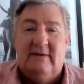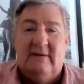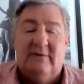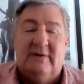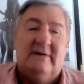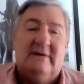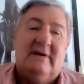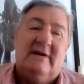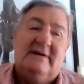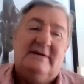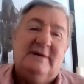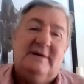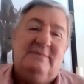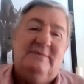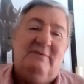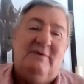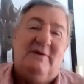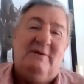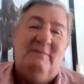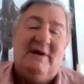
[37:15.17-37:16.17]
Well, I
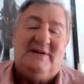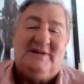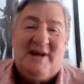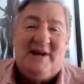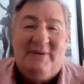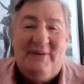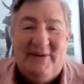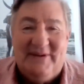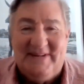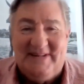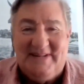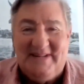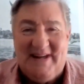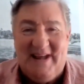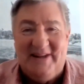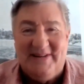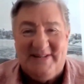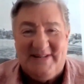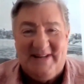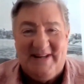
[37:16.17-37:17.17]
subsequently met some of the
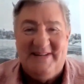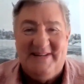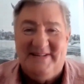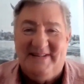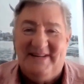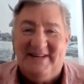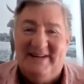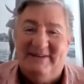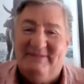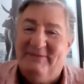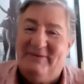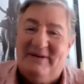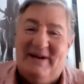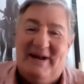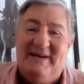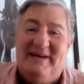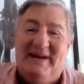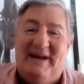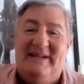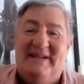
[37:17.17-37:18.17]
scouts guys
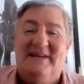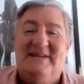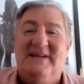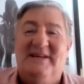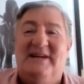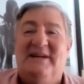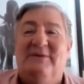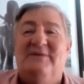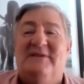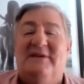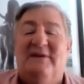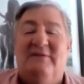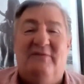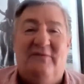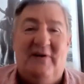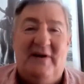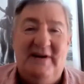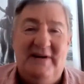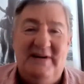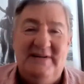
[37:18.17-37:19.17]
later, and they said it was the
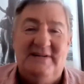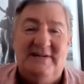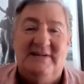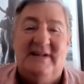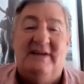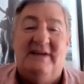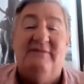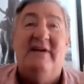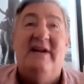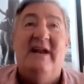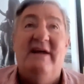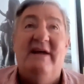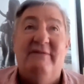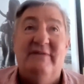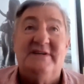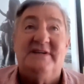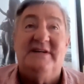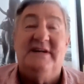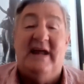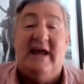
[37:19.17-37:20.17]
funniest thing. They've
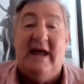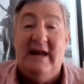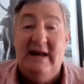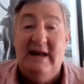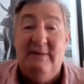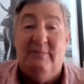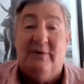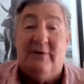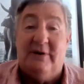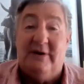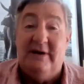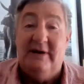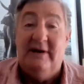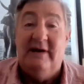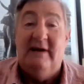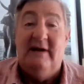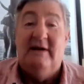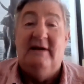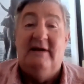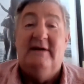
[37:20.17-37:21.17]
never seen anybody
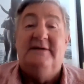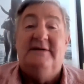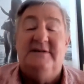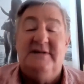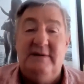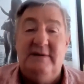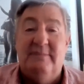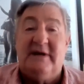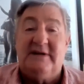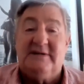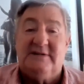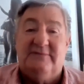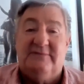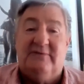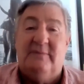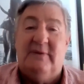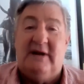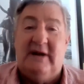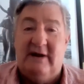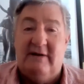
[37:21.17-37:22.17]
debus
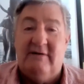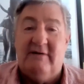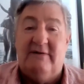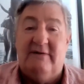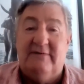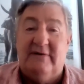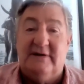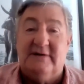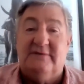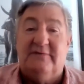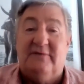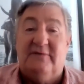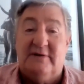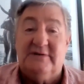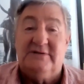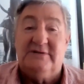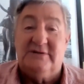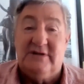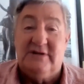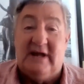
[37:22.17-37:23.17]
from a Land Rover as
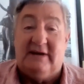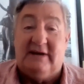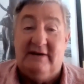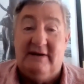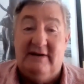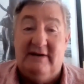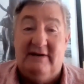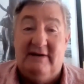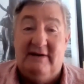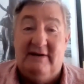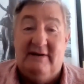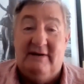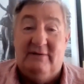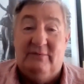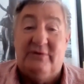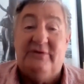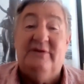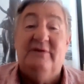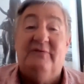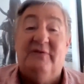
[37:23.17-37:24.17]
fast as that,
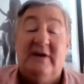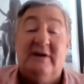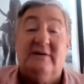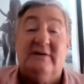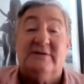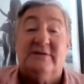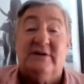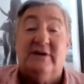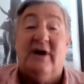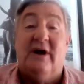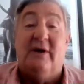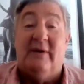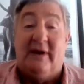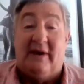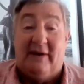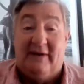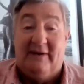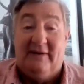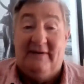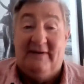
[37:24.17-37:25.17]
with the vehicle still
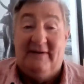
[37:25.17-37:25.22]
going.